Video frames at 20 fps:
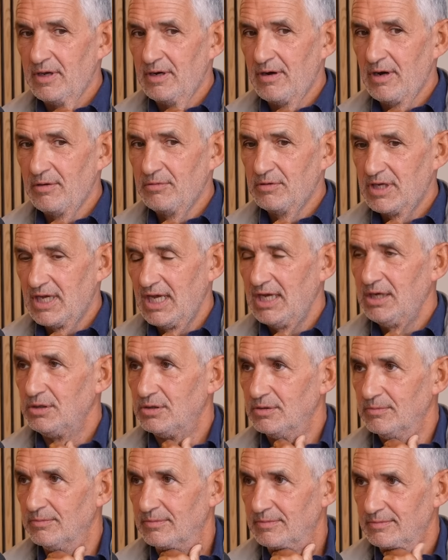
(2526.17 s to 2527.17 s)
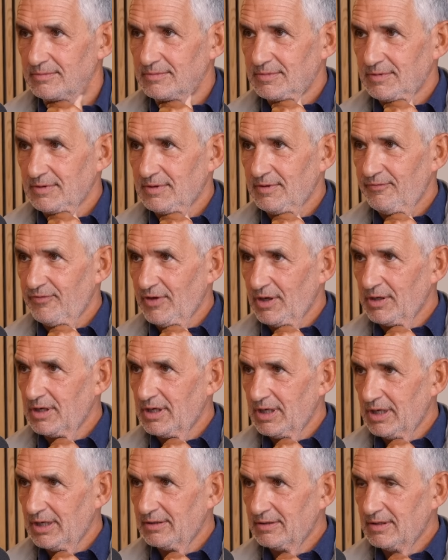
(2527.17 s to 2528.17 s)
their own kingdom, the
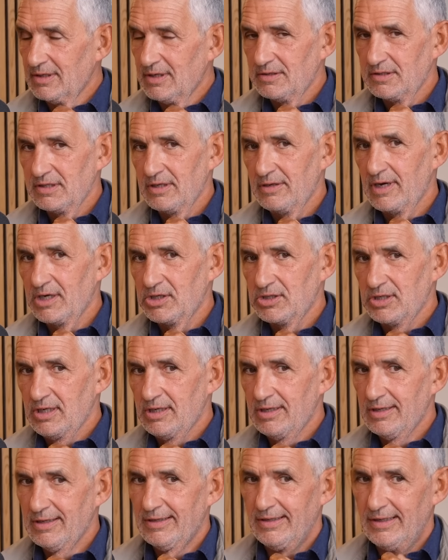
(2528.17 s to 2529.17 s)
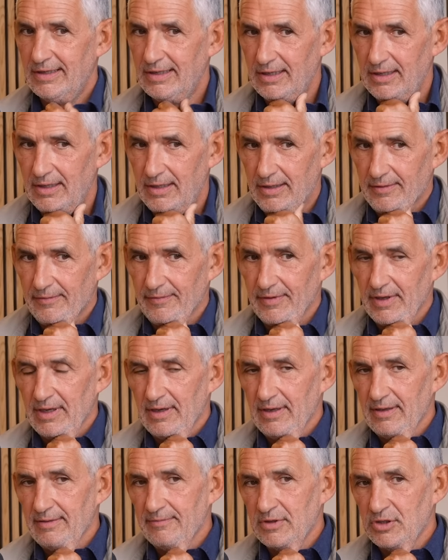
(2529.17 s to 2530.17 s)
fungi. So they're actually
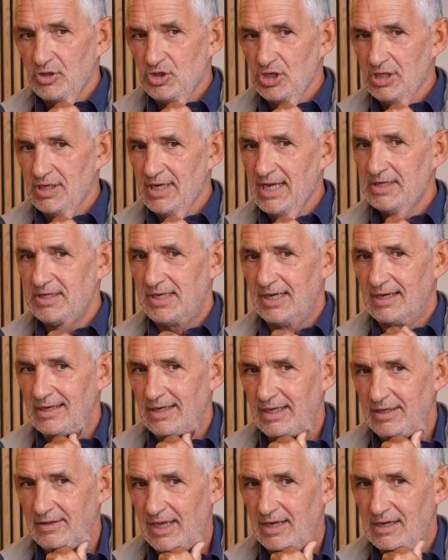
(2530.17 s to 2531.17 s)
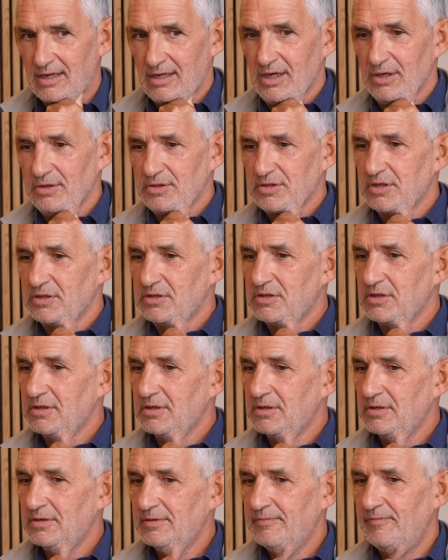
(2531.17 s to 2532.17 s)
genetically they're closer
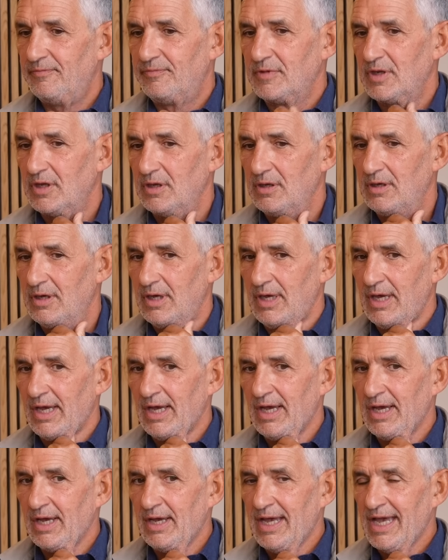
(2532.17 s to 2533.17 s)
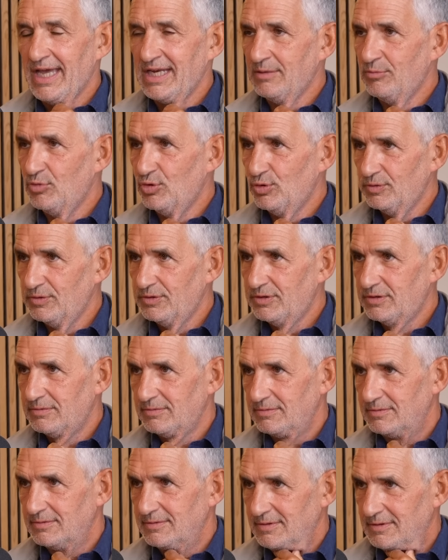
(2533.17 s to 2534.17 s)
to uh,
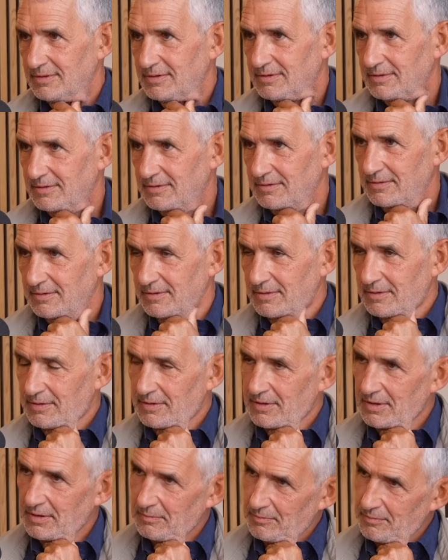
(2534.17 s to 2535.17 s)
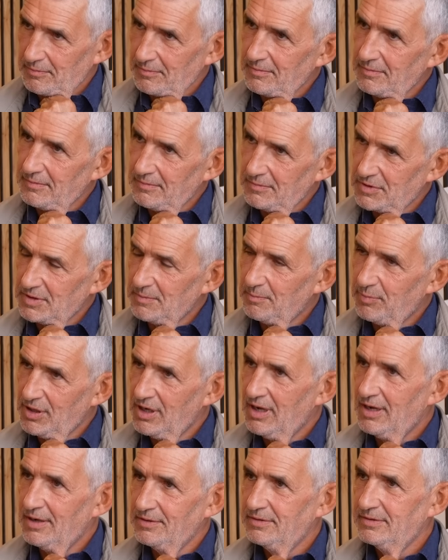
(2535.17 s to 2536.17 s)
animals than to
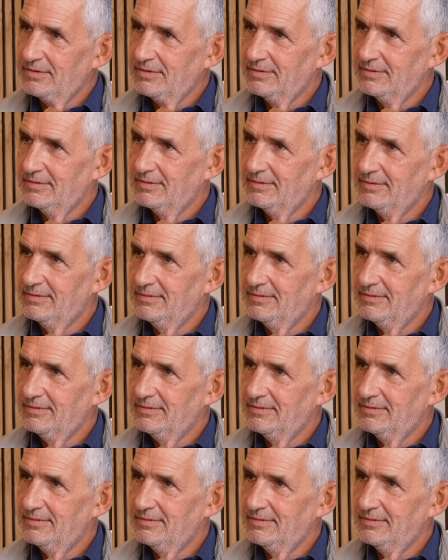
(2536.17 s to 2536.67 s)
plants.